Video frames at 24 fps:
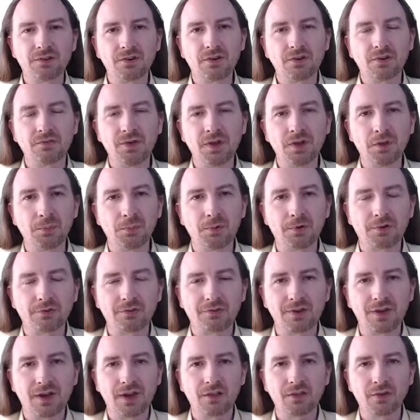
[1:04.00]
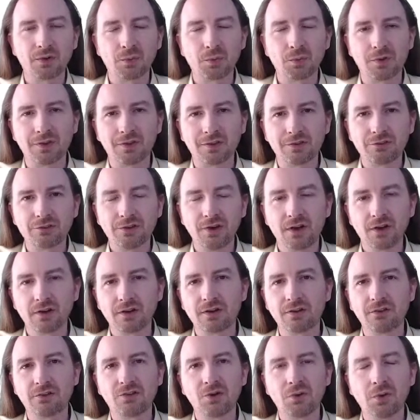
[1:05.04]
developers together with
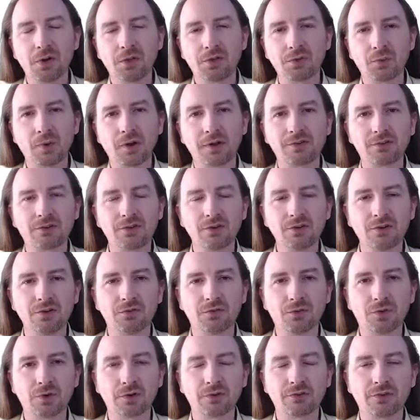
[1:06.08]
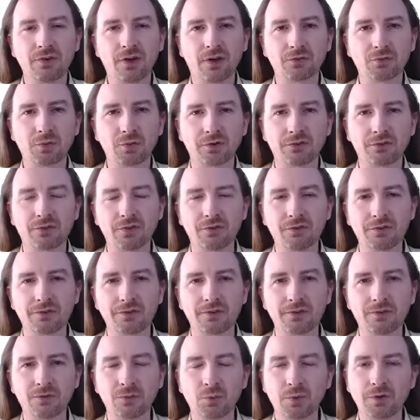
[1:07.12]
charities who otherwise couldn't afford software
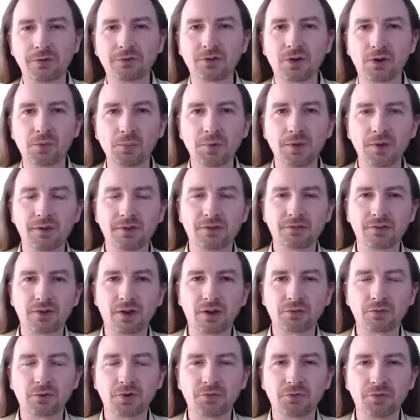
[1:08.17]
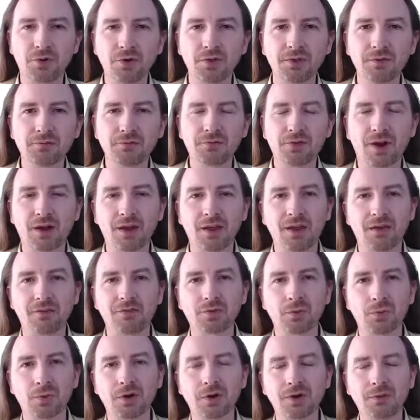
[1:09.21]
services. We start building software for them Friday
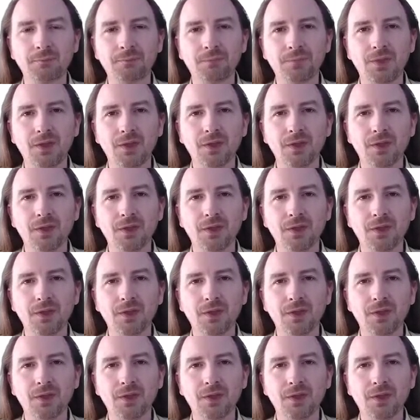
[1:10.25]
after work.